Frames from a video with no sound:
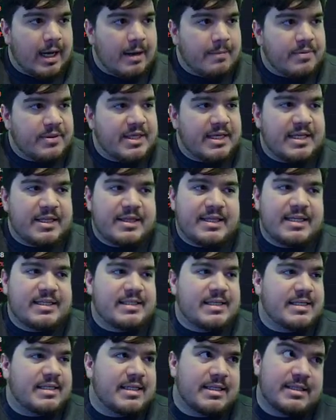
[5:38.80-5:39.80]
but
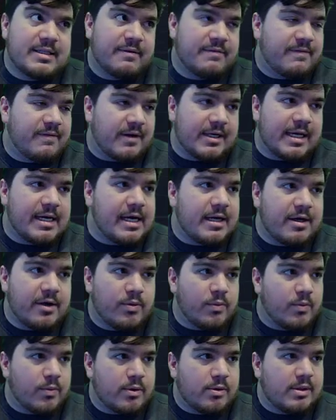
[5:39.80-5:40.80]
this isn't the fucking end of
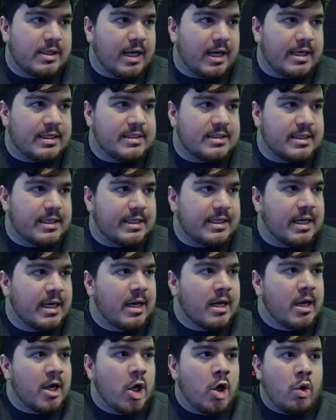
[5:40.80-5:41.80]
the world, guys. Like,
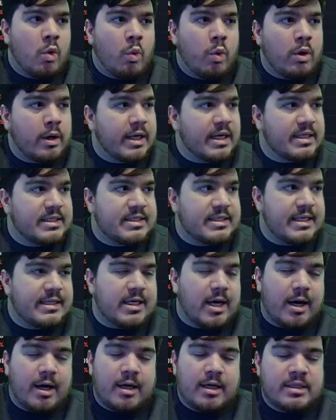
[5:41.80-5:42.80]
we're gonna see
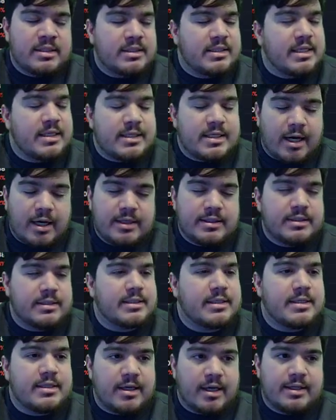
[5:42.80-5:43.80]
tons and tons
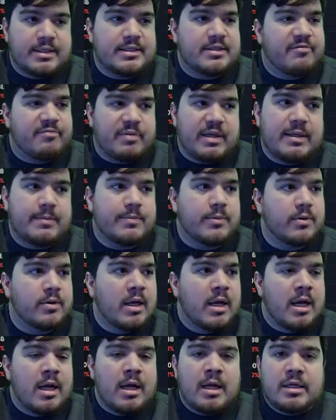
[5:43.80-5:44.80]
and tons of people
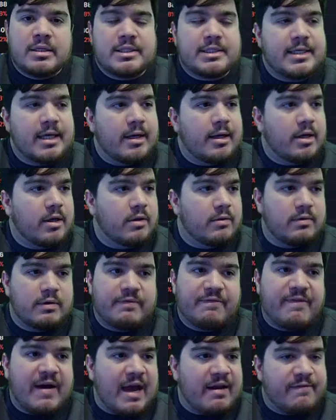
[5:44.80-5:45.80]
sell
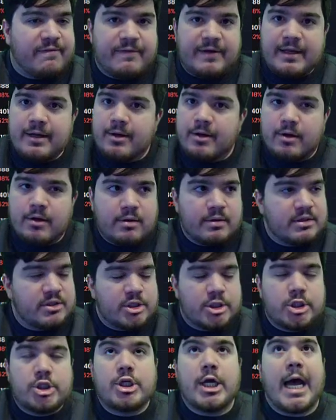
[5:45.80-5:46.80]
fat finger
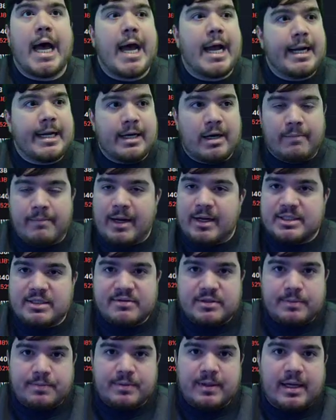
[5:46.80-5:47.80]
giant amounts of
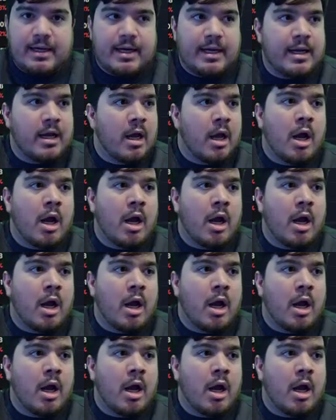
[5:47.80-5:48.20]
supply,